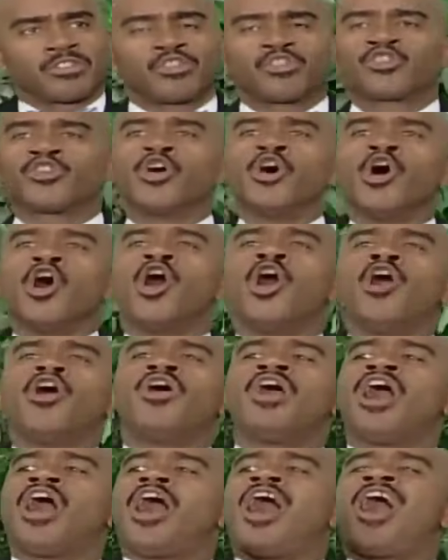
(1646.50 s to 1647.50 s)

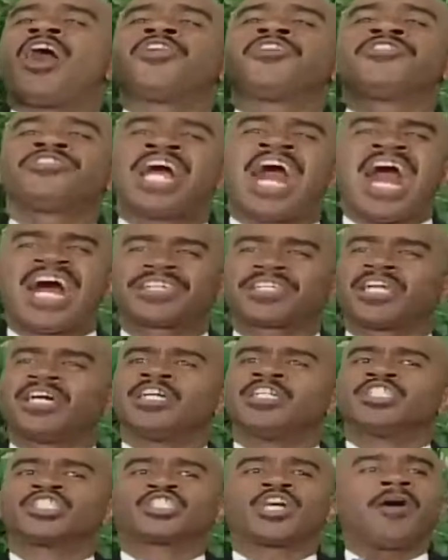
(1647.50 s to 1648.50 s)
You are not
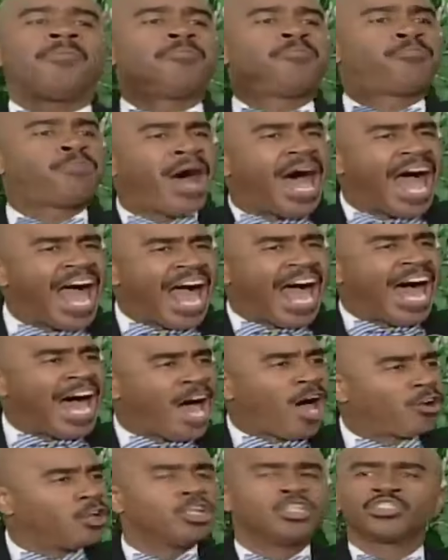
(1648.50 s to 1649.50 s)
to
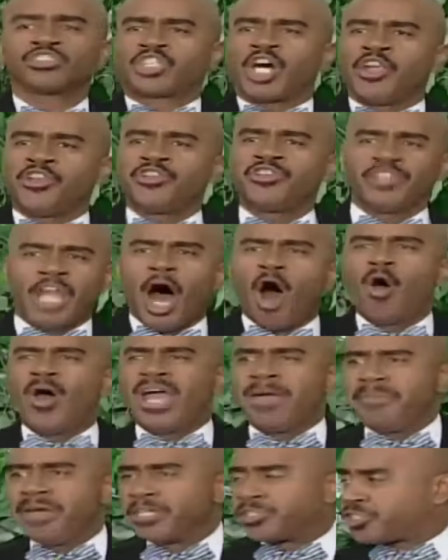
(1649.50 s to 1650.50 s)
bow to no
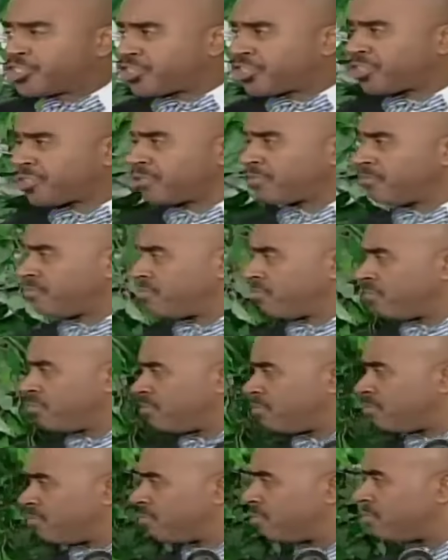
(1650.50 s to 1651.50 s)
image. No image.
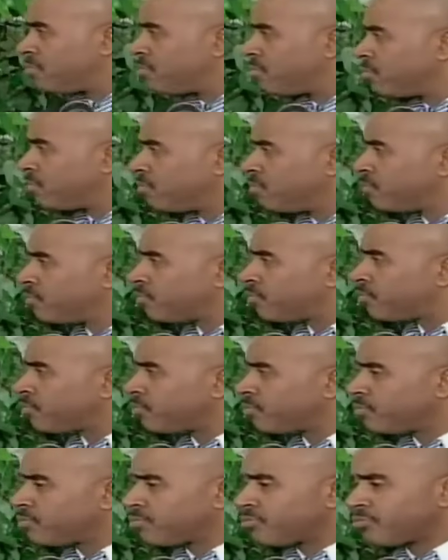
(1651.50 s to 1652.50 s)

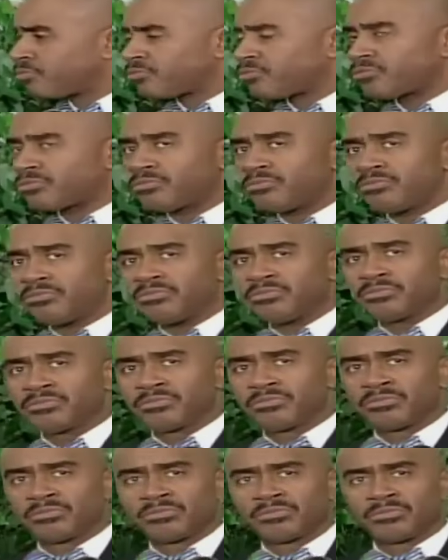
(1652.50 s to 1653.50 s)
That's right.
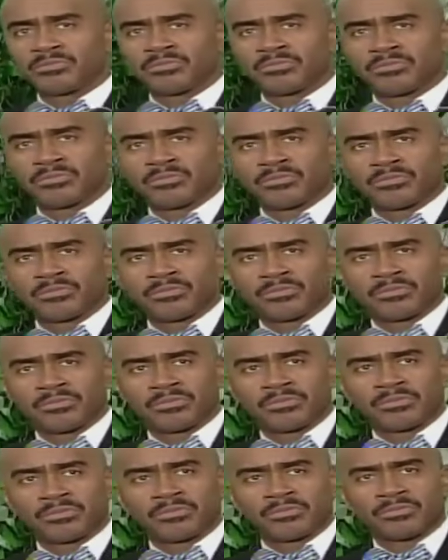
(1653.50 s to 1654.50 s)

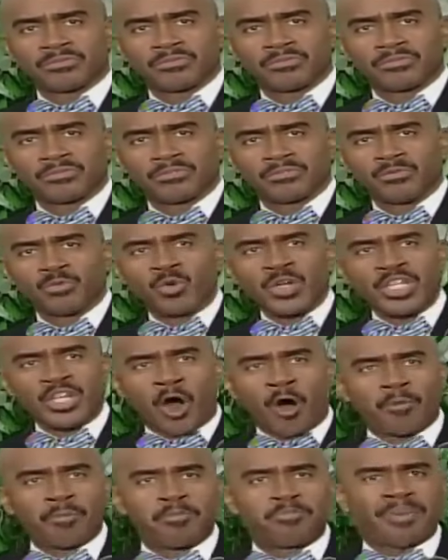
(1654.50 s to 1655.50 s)
That's right. We
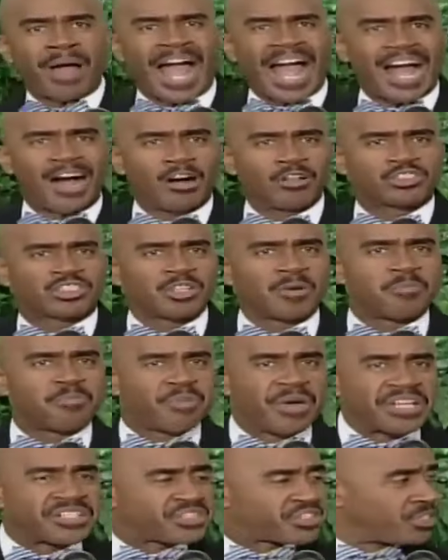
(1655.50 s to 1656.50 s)
don't bow to
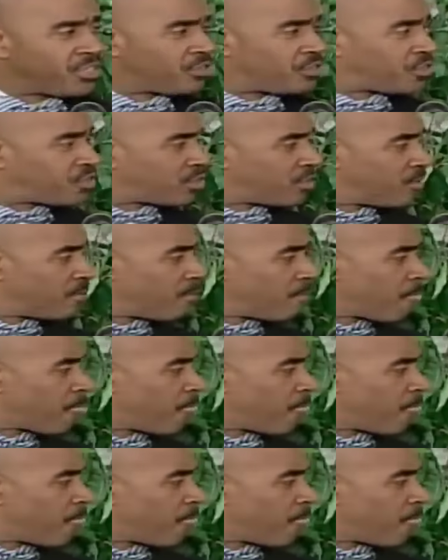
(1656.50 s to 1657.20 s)
pictures.